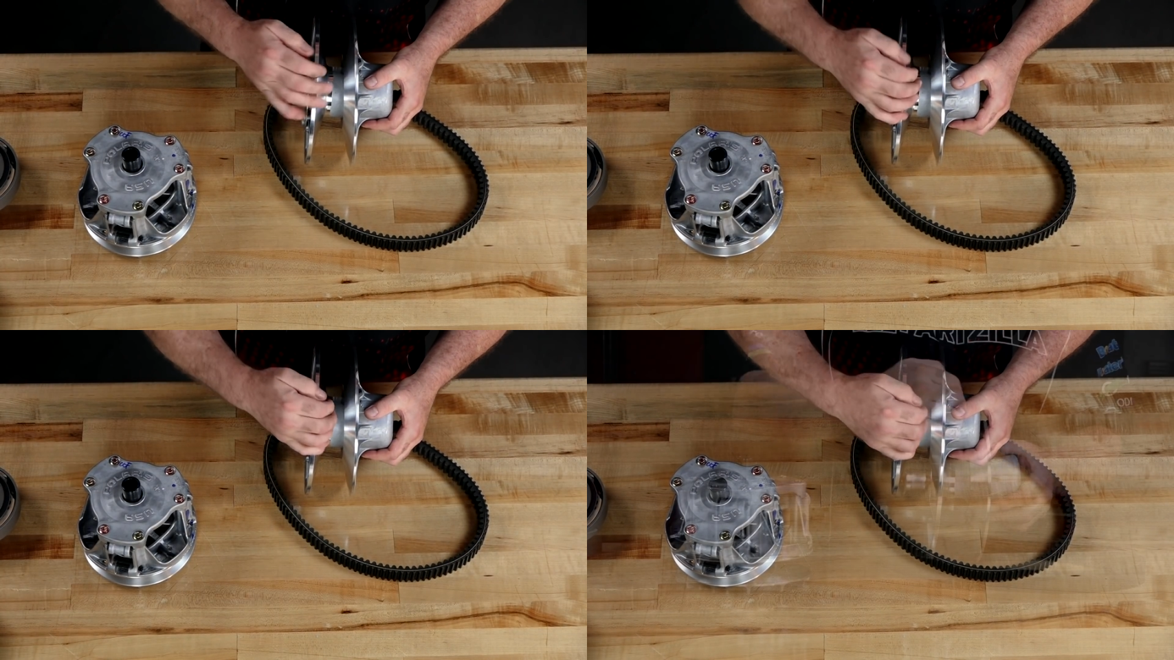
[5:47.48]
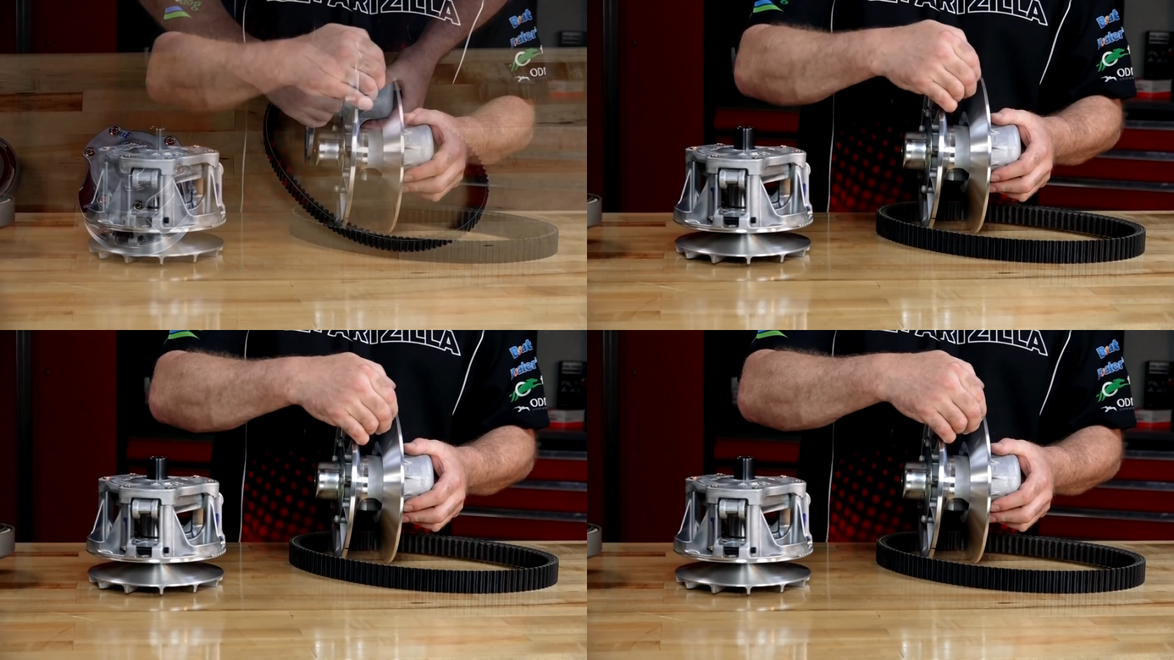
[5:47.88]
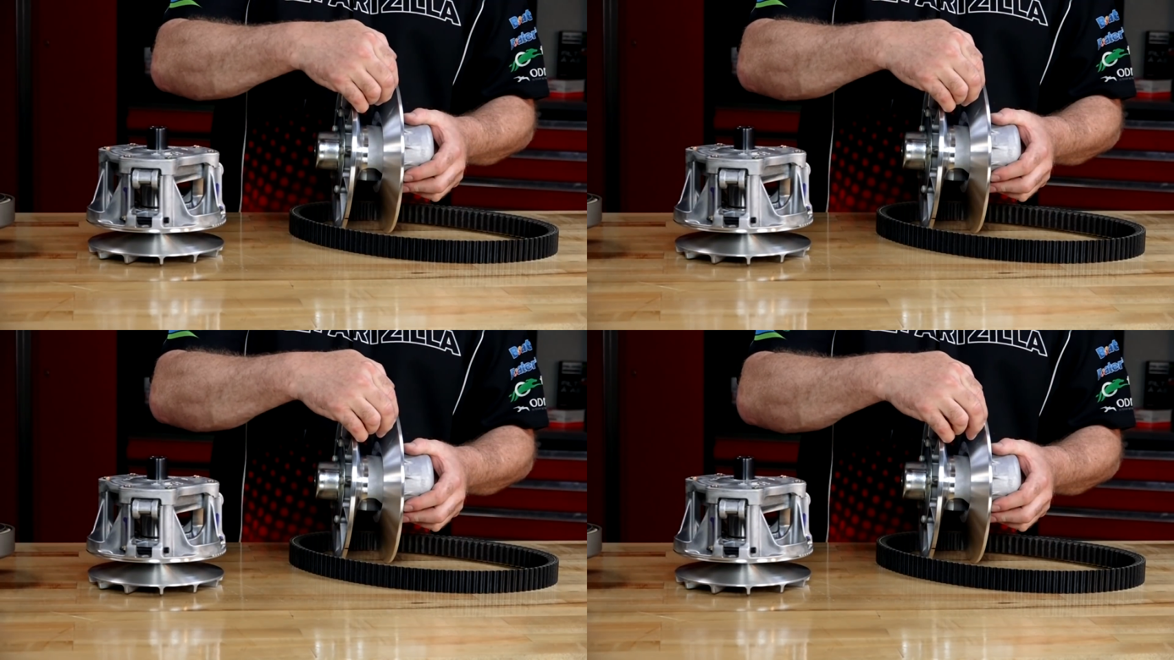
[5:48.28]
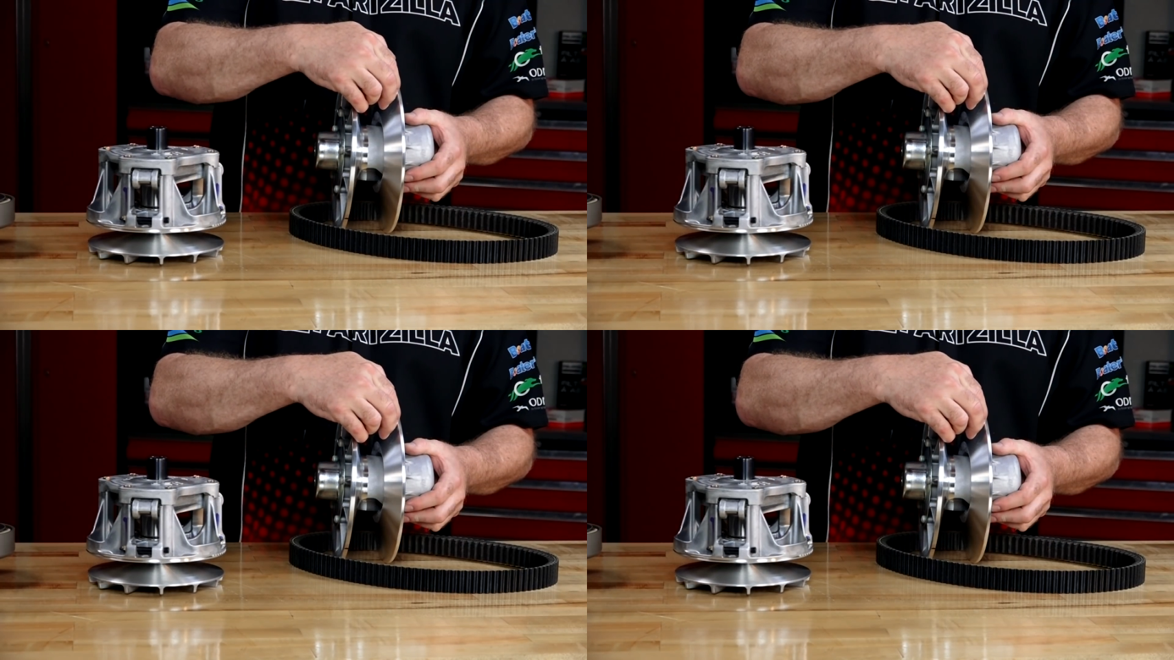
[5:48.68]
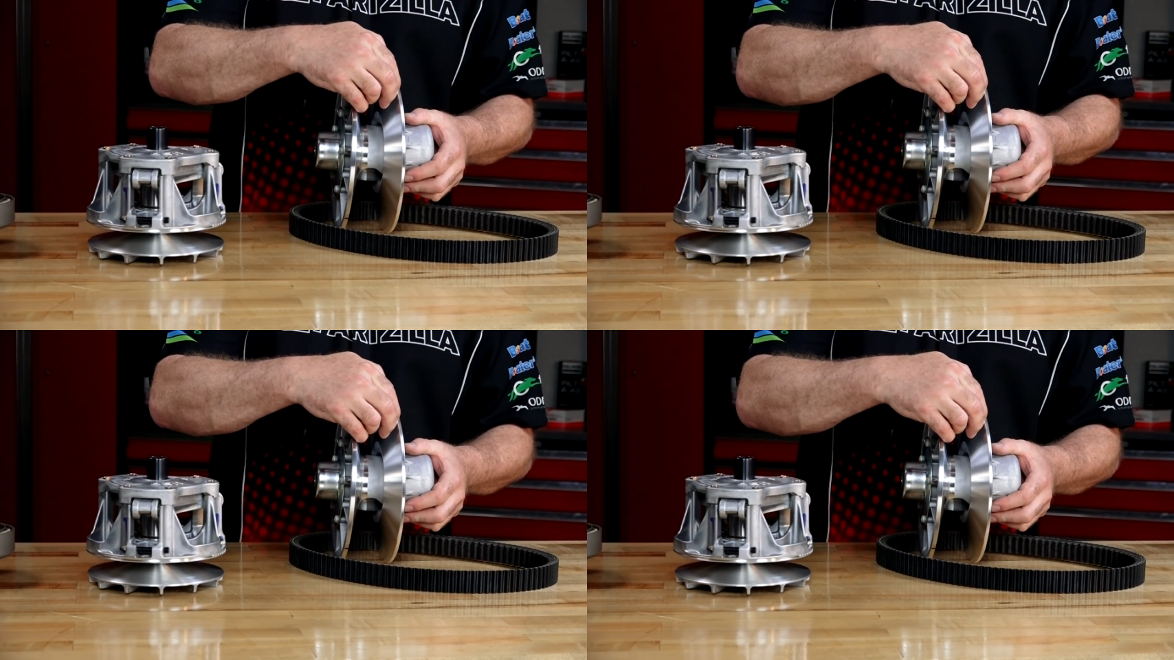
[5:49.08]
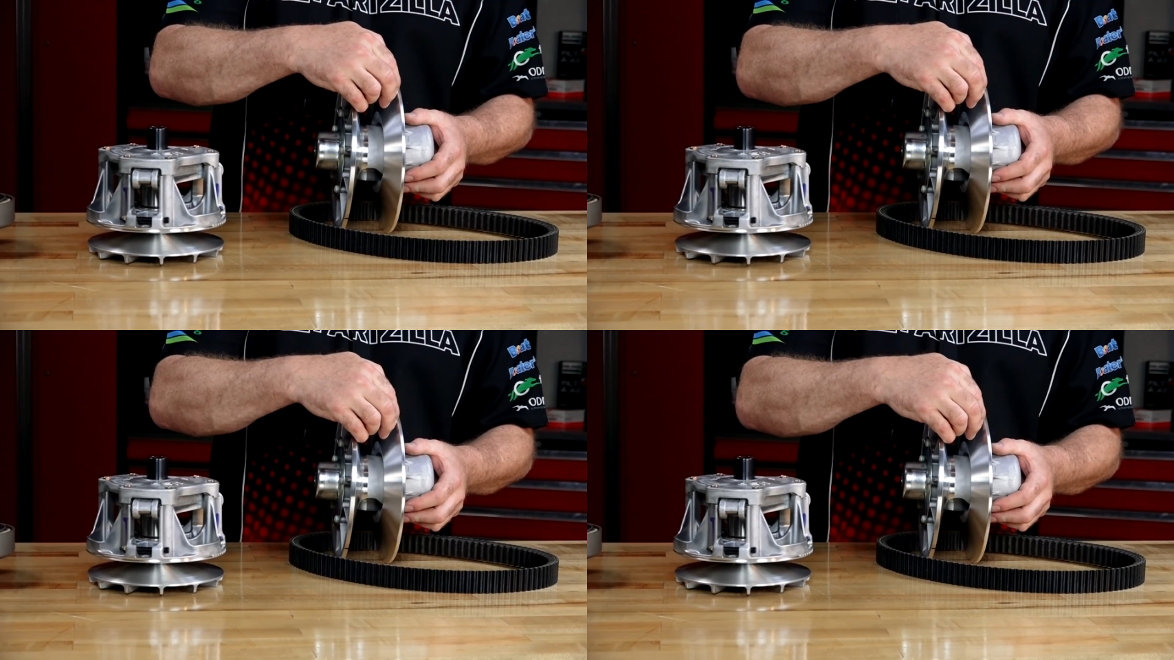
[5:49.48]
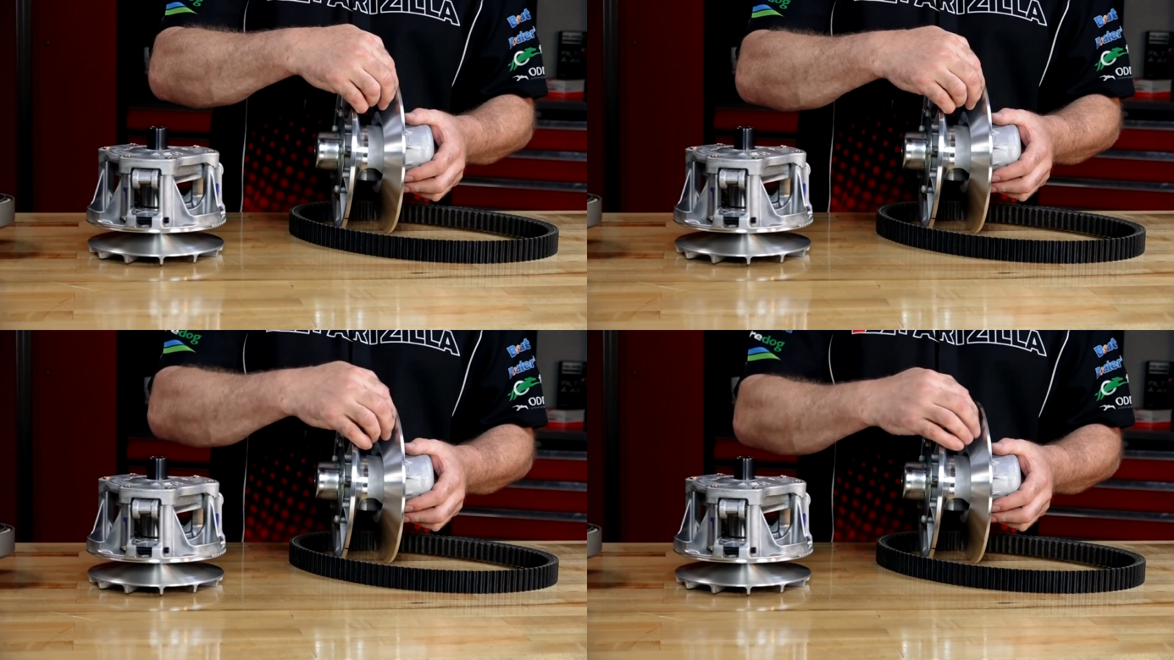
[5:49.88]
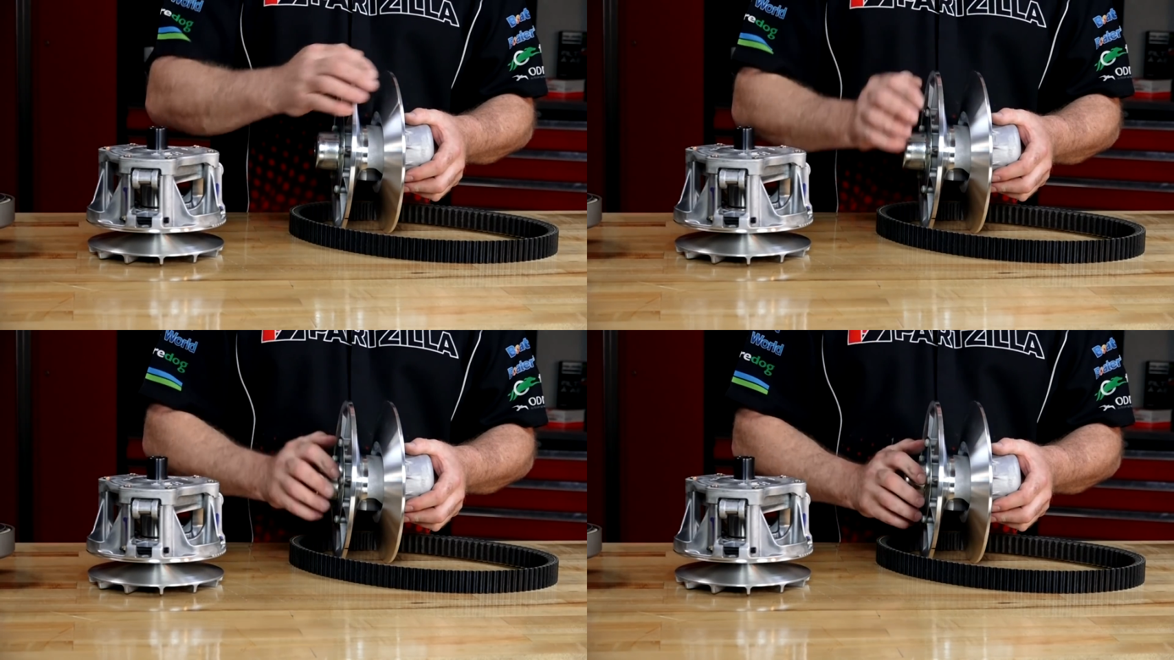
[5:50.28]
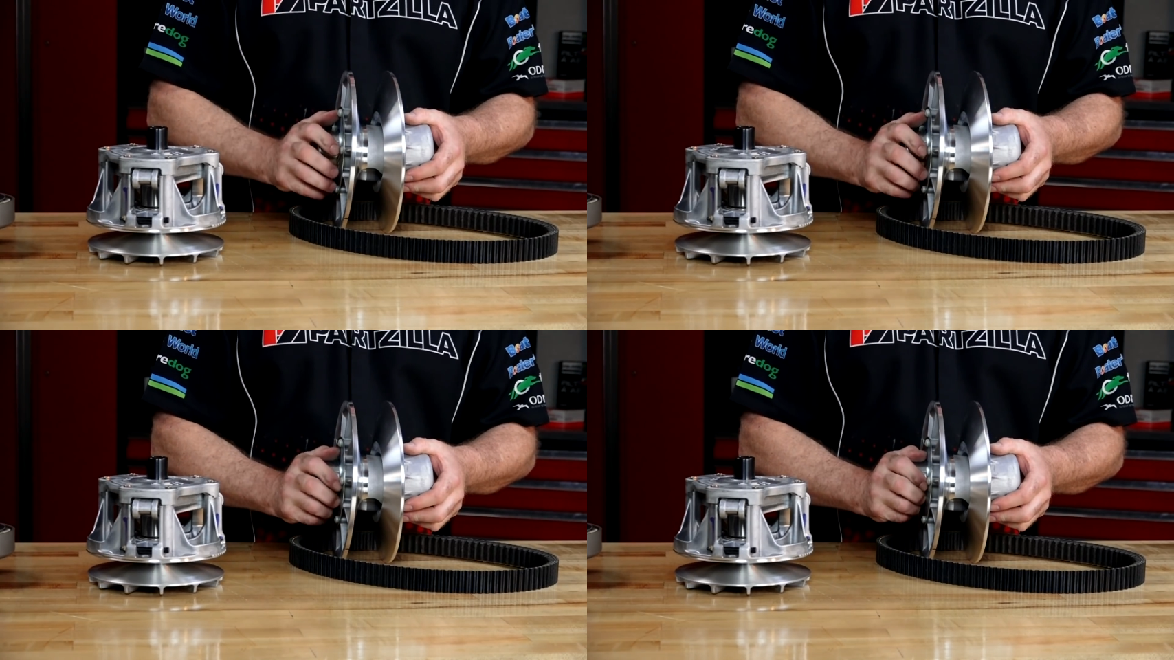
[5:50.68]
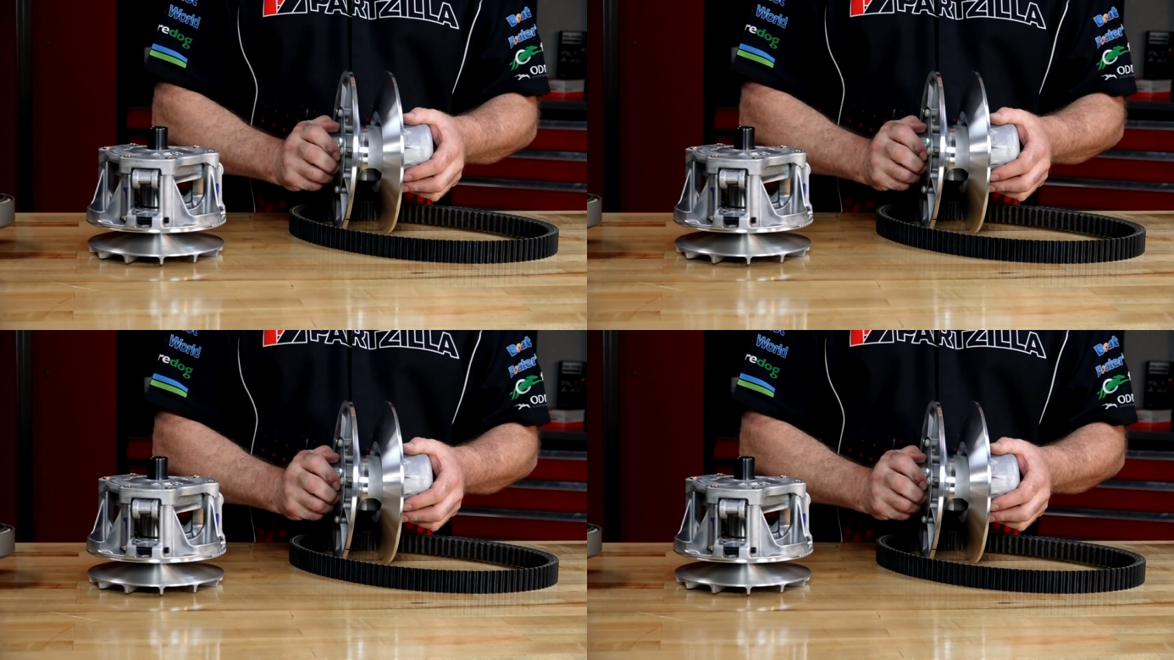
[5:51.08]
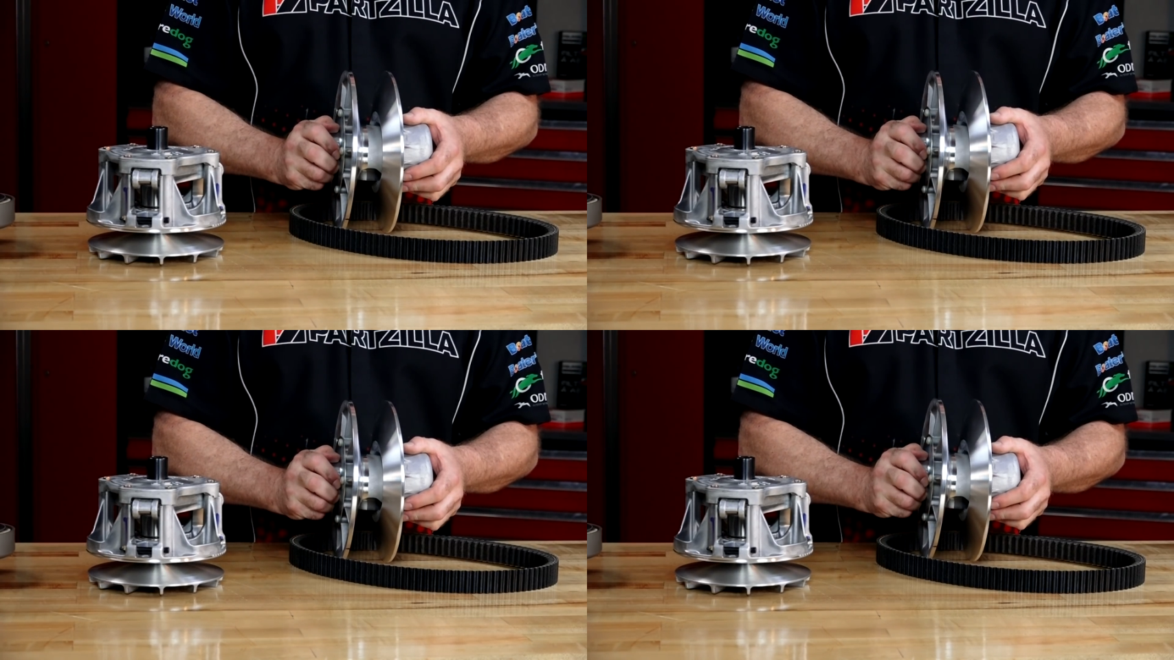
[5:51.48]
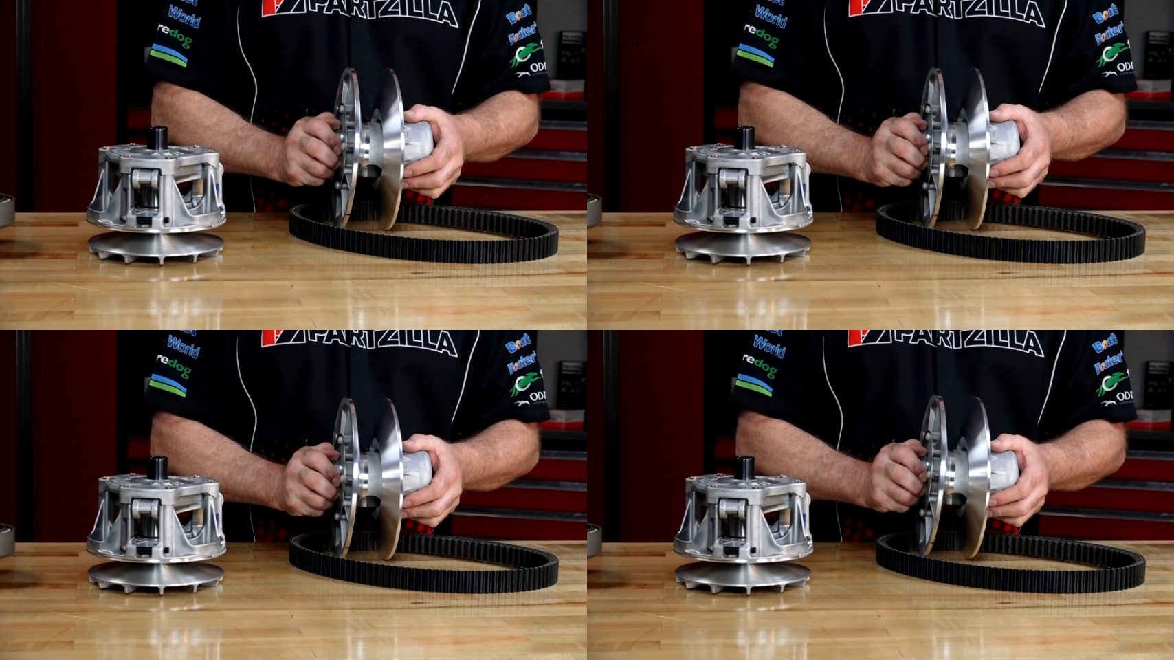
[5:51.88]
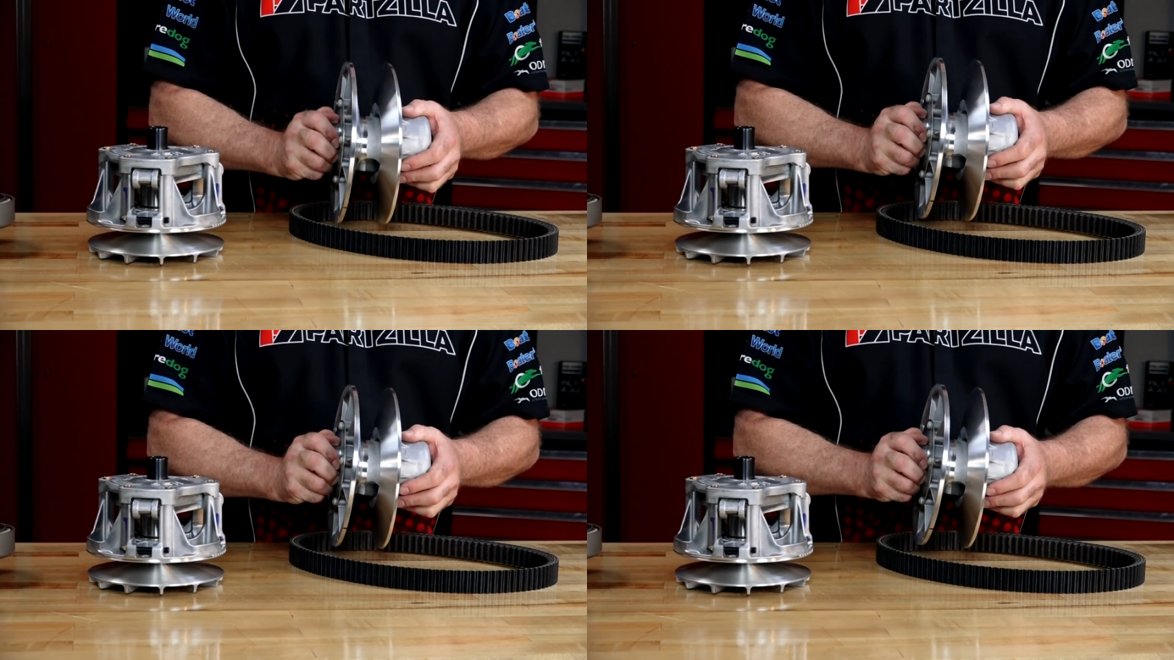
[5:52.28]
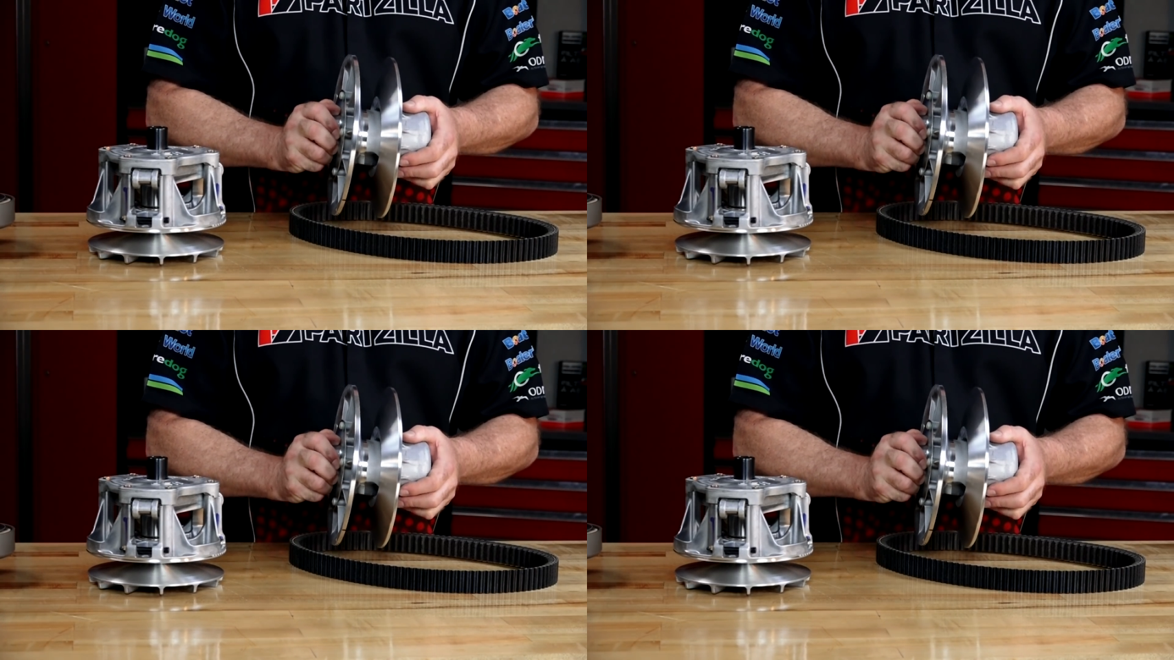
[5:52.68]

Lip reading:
(no speaker visible)